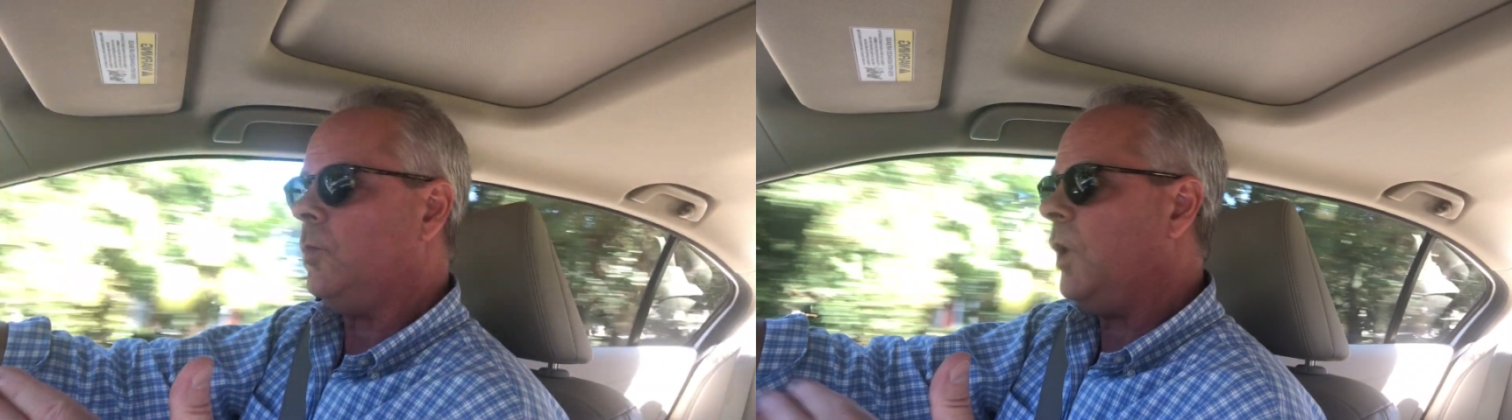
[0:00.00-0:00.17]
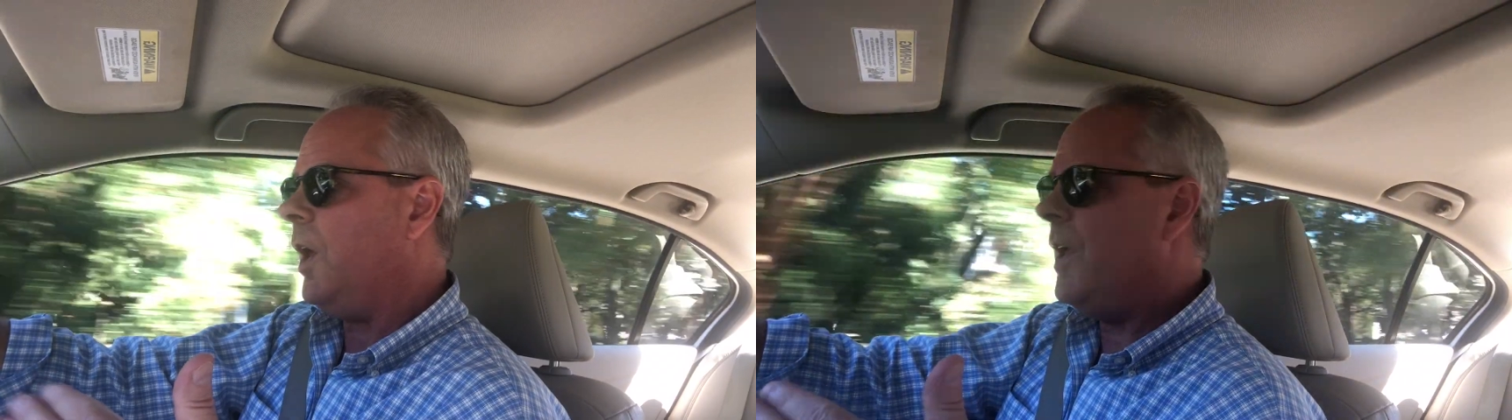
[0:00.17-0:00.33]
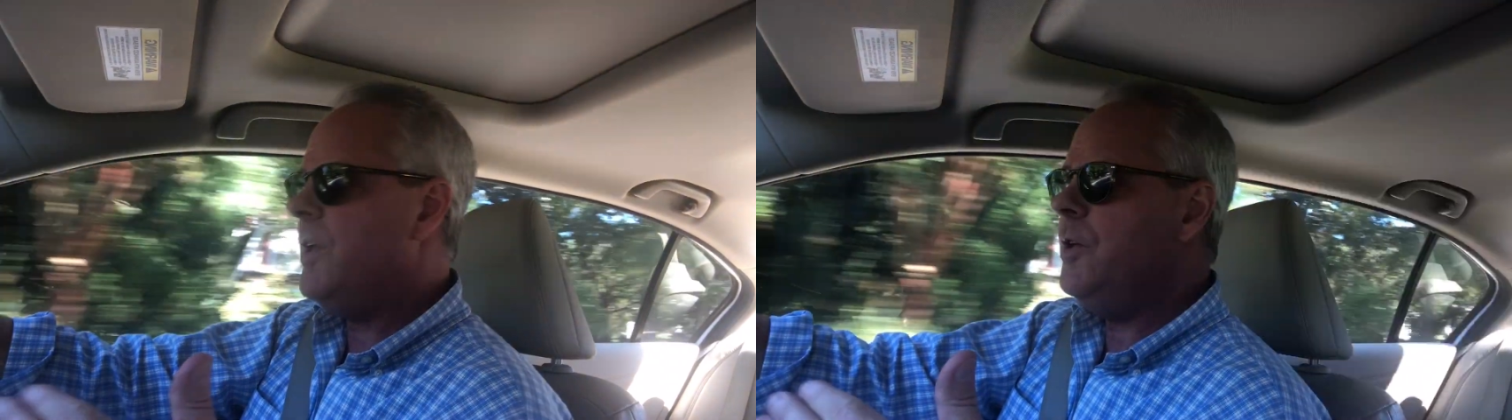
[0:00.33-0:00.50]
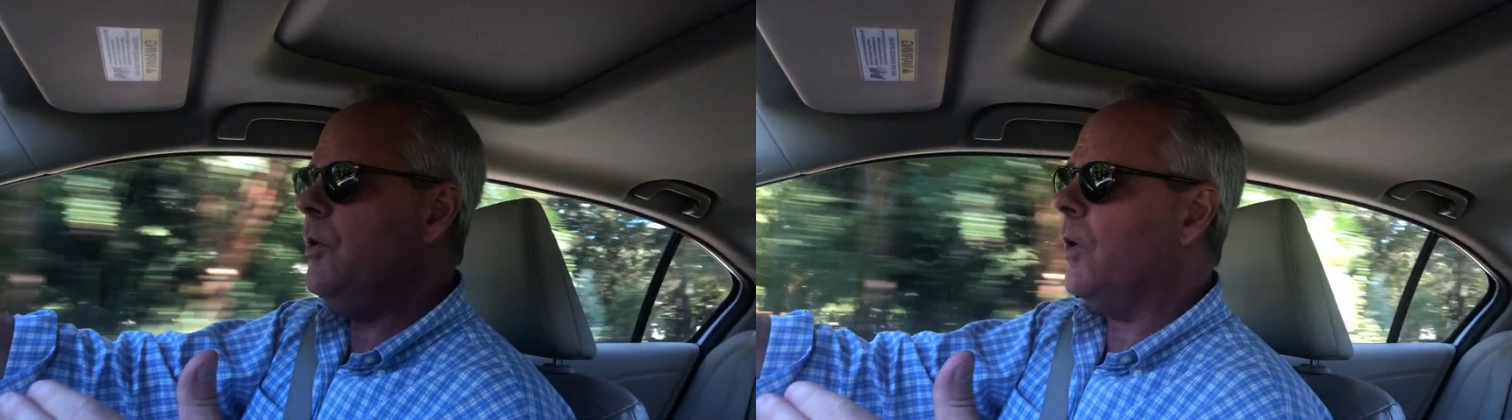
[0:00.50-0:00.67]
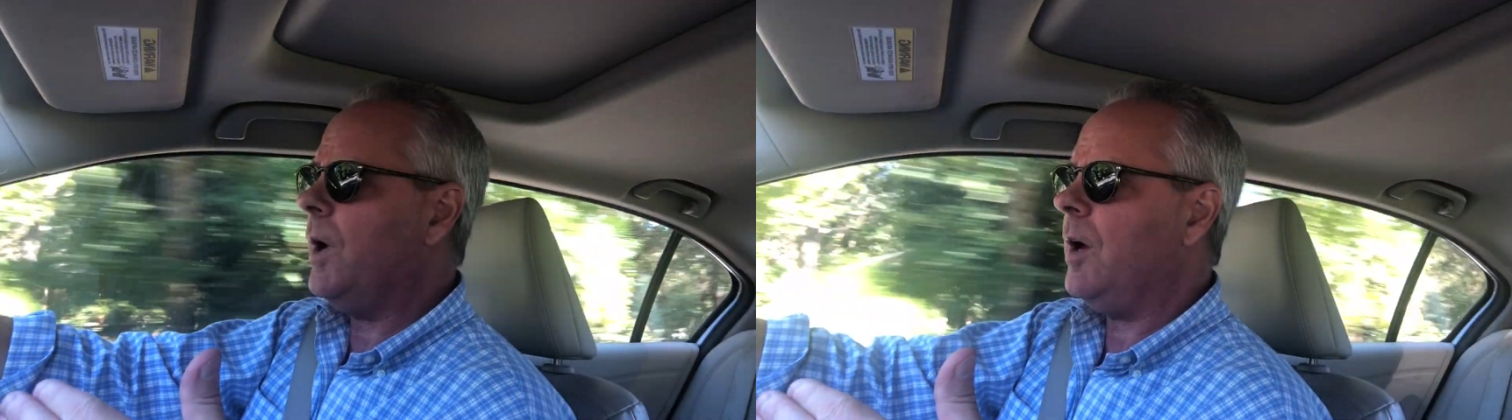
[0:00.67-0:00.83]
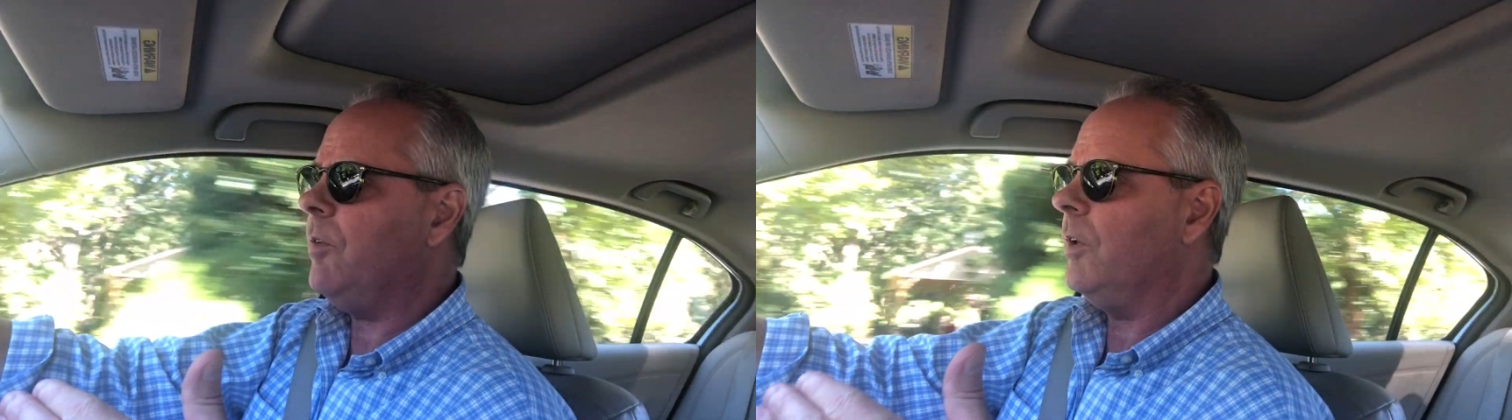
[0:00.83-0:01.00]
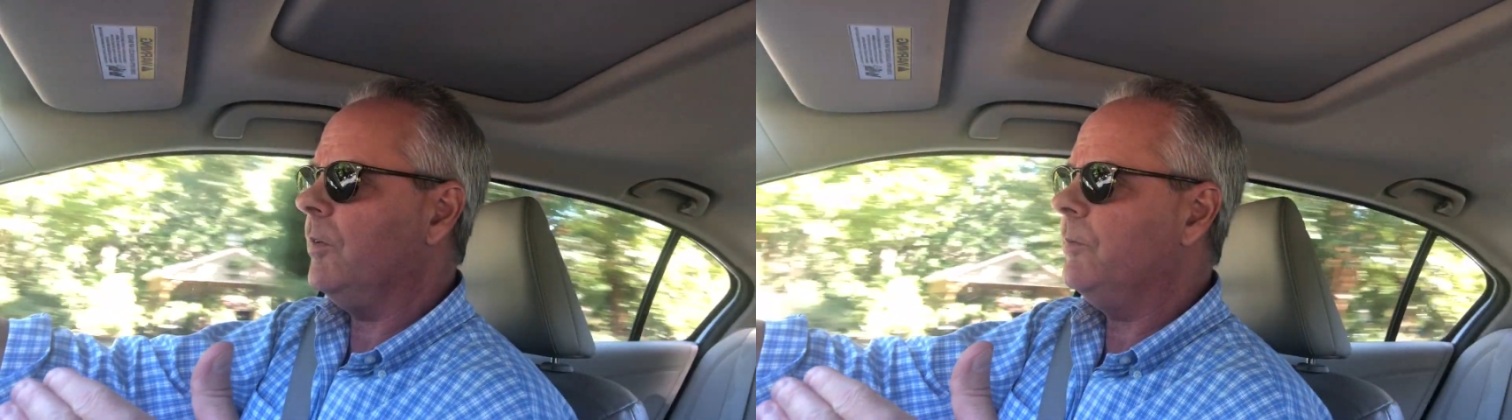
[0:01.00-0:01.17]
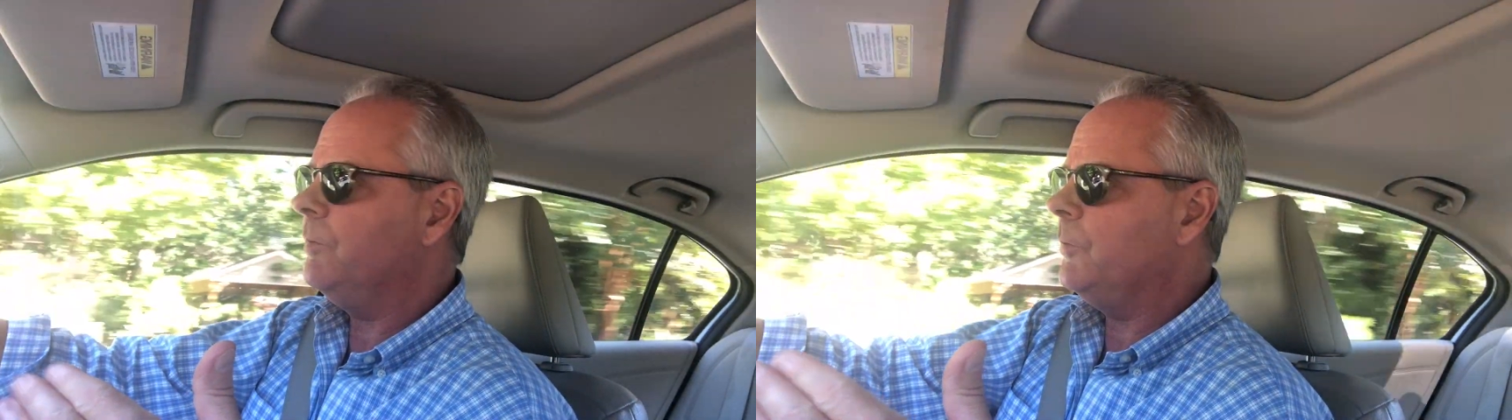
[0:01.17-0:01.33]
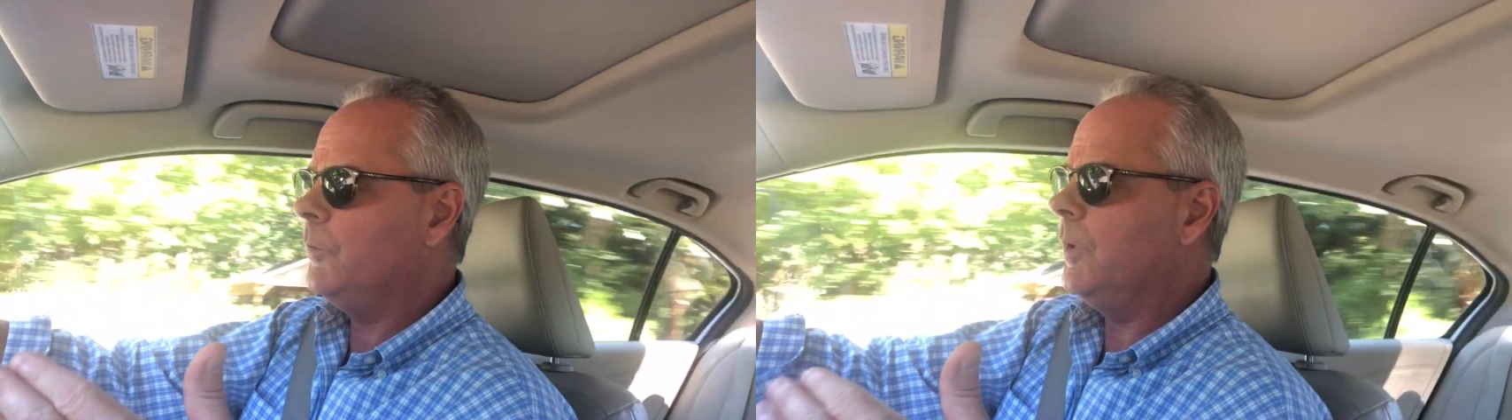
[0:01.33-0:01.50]
and you don't have
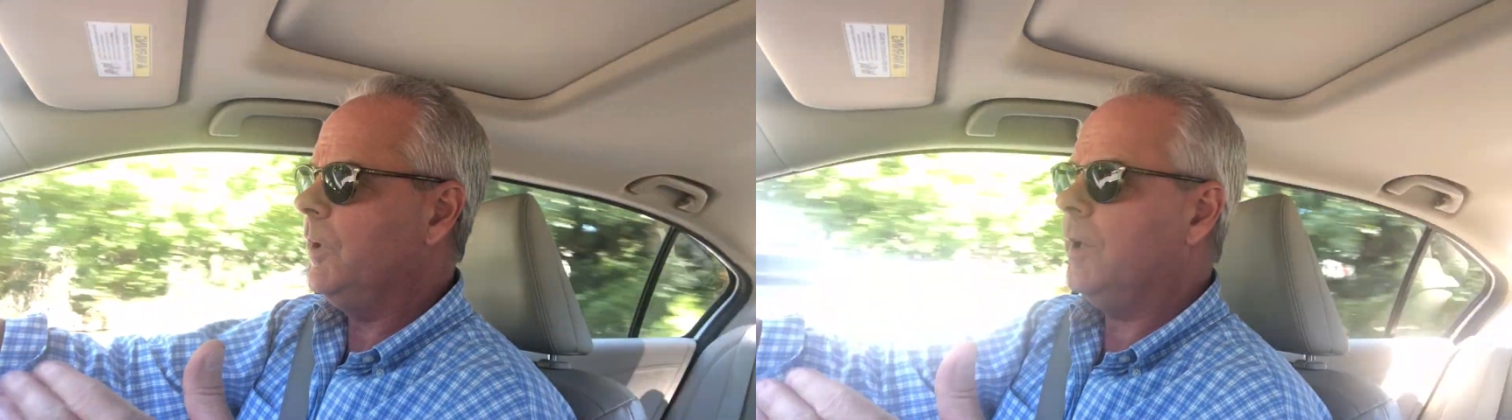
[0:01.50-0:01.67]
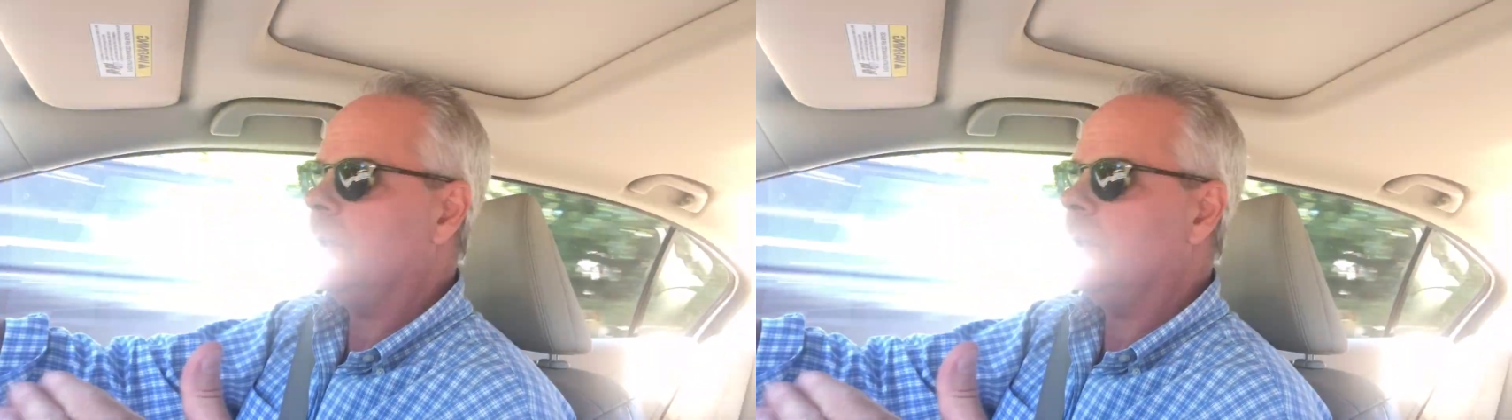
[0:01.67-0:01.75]
really